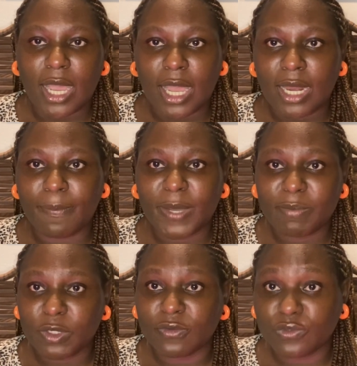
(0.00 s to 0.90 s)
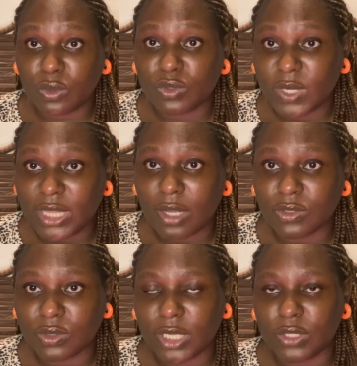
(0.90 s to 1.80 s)
an apartment of
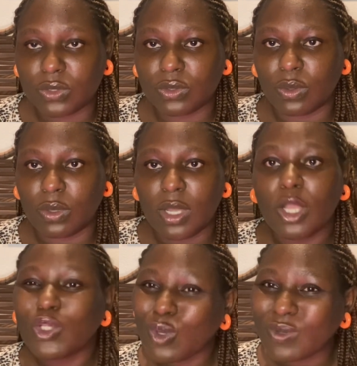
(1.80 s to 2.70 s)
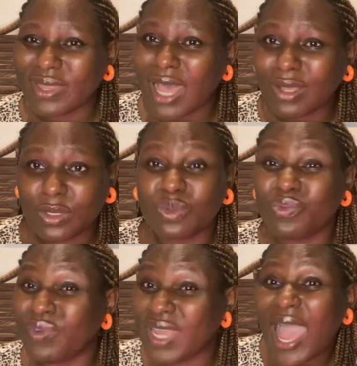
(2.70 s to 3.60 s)
200,000 that you saw. 200,000
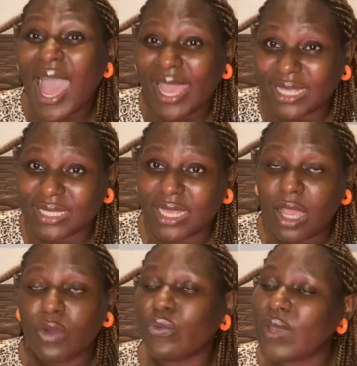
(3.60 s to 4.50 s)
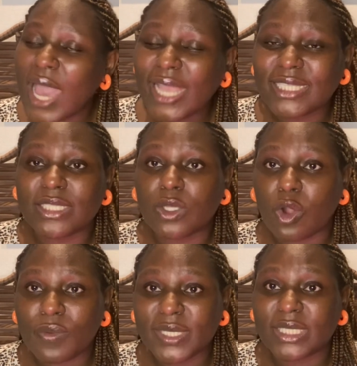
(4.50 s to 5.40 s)
reais. Reais is the
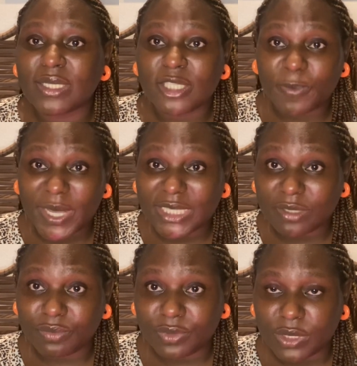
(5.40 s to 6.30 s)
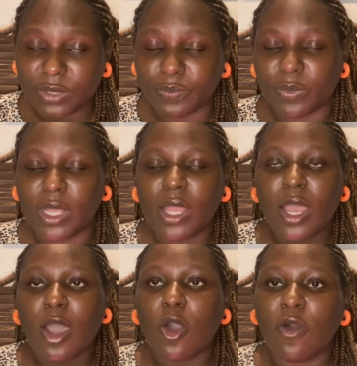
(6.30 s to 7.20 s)
currency spent in Brazil.
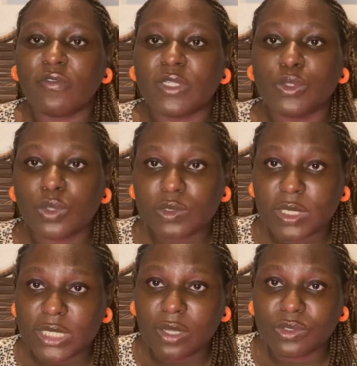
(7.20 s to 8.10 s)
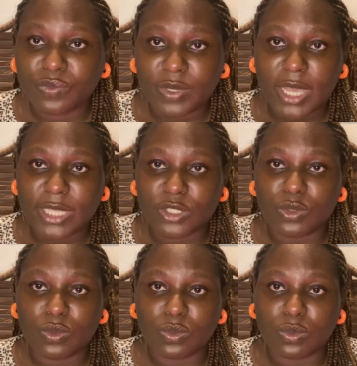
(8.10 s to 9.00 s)
Of the 200,000 reais
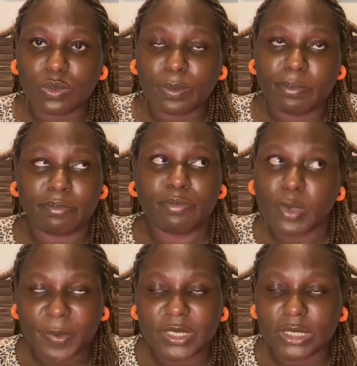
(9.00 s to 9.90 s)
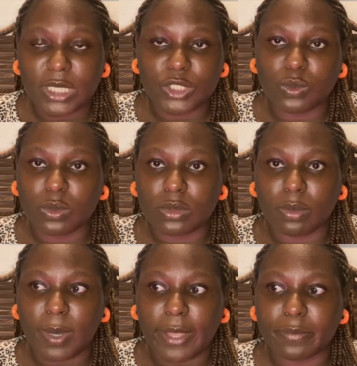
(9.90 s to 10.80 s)
you property that you want to
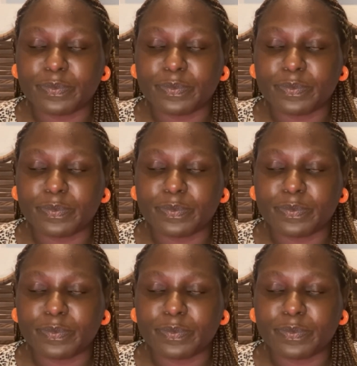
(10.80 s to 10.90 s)
buy.